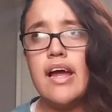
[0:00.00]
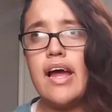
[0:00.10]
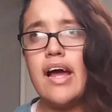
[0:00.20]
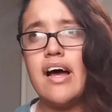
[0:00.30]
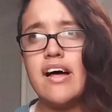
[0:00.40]

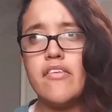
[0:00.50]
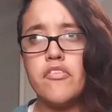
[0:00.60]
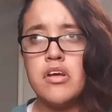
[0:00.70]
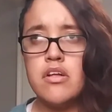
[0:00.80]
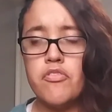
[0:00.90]

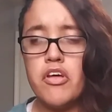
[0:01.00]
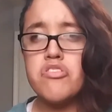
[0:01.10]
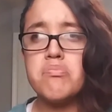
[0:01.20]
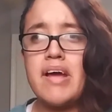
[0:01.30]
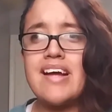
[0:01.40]
And
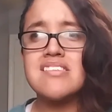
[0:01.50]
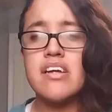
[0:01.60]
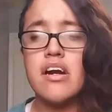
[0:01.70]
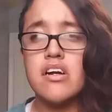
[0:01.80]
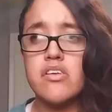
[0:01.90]
this makes
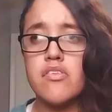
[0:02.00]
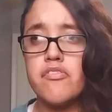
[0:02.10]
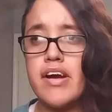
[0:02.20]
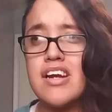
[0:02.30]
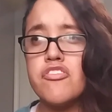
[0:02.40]
her the
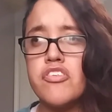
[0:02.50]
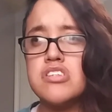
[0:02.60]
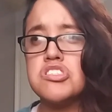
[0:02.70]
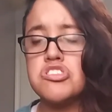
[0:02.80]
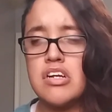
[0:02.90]
very
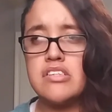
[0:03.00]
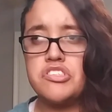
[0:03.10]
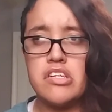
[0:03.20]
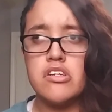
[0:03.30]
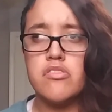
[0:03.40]
first
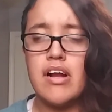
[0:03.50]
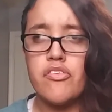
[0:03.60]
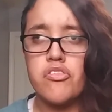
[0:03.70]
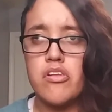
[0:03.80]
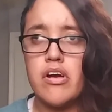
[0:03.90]
transgendered
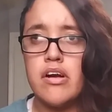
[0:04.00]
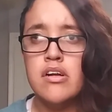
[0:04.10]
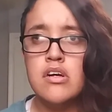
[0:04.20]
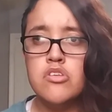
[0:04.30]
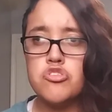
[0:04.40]

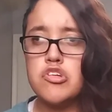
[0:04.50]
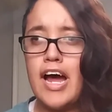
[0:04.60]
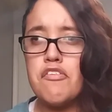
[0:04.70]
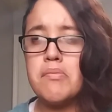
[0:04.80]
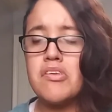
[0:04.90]
wrestler to
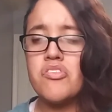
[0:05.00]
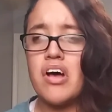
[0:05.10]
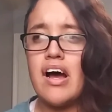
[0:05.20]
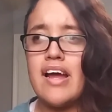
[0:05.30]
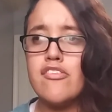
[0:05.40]
ever be
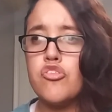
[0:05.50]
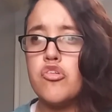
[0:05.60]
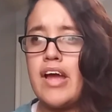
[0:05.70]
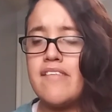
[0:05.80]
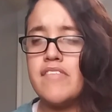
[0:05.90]
signed
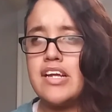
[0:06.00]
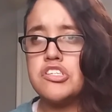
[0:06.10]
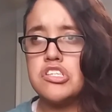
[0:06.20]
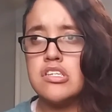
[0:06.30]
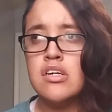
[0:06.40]
to a
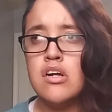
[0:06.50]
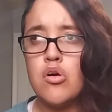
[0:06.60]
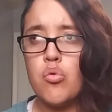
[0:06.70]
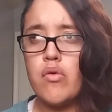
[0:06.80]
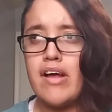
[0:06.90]
major
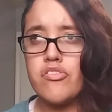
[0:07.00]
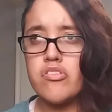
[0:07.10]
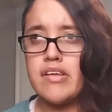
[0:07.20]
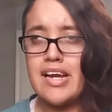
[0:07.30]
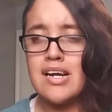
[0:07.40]

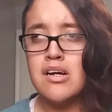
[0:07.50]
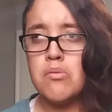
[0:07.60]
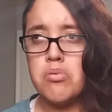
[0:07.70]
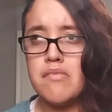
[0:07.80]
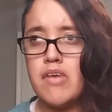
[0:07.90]
wrestling
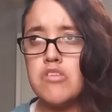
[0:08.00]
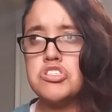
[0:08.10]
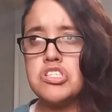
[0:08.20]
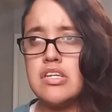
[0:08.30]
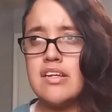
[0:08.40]

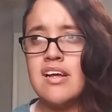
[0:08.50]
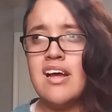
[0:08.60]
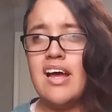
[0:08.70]
promotion.